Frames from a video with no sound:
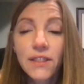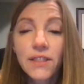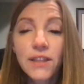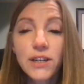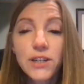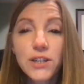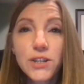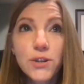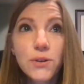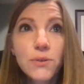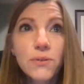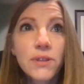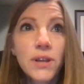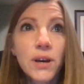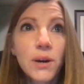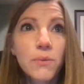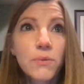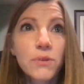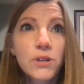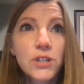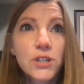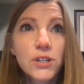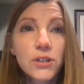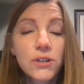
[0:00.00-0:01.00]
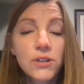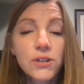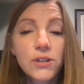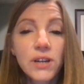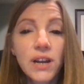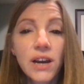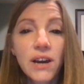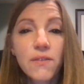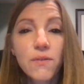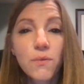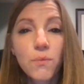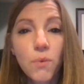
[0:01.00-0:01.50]
that showed that when
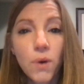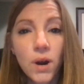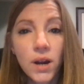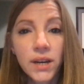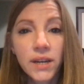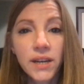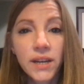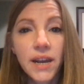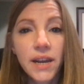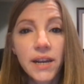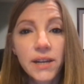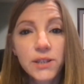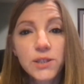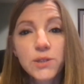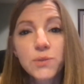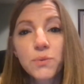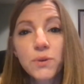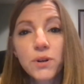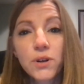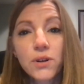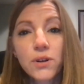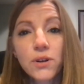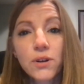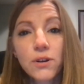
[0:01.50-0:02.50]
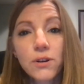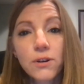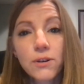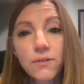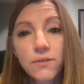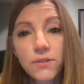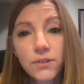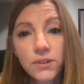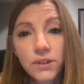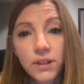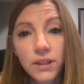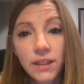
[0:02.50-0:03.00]
children have one caseworker
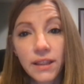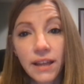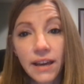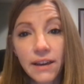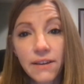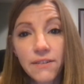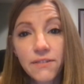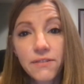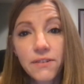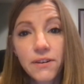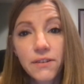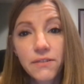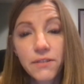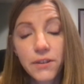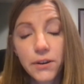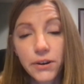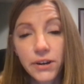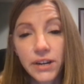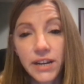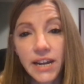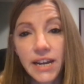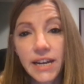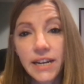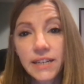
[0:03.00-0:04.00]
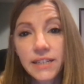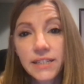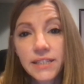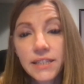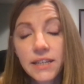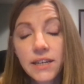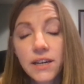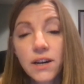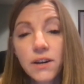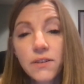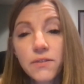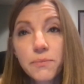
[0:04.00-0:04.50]
over the life of their case,